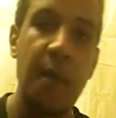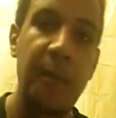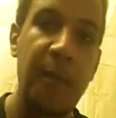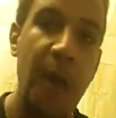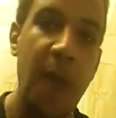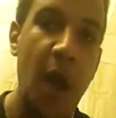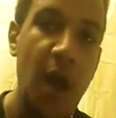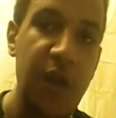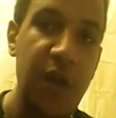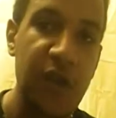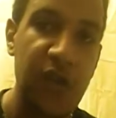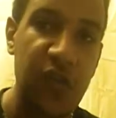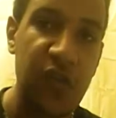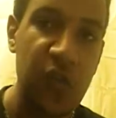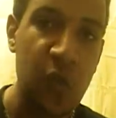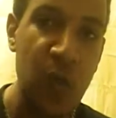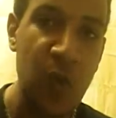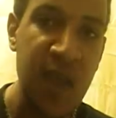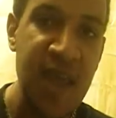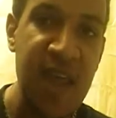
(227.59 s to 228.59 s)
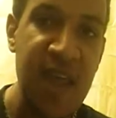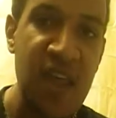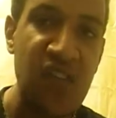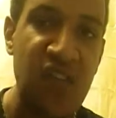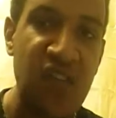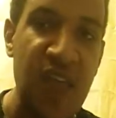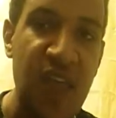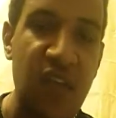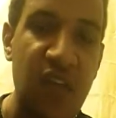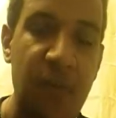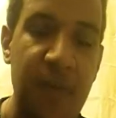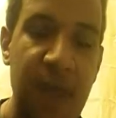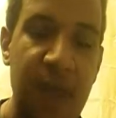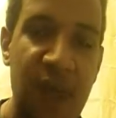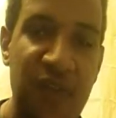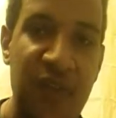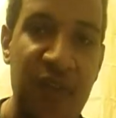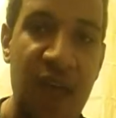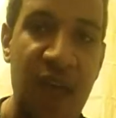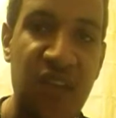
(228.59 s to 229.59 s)
Part 3 takes
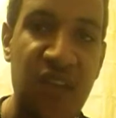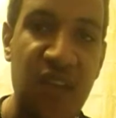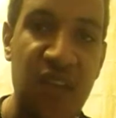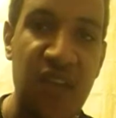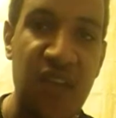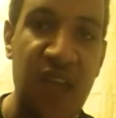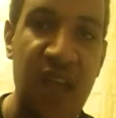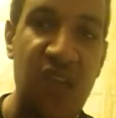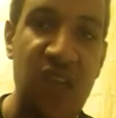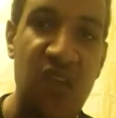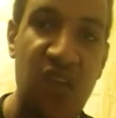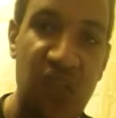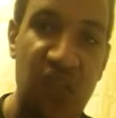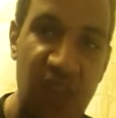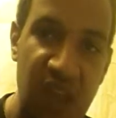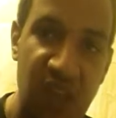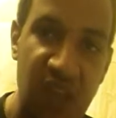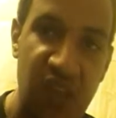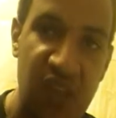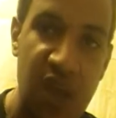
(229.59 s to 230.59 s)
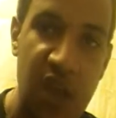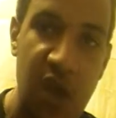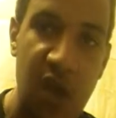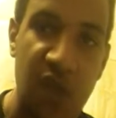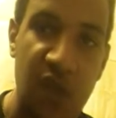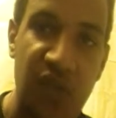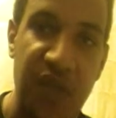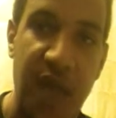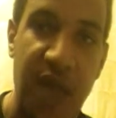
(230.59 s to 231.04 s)
place, as I said, 6 years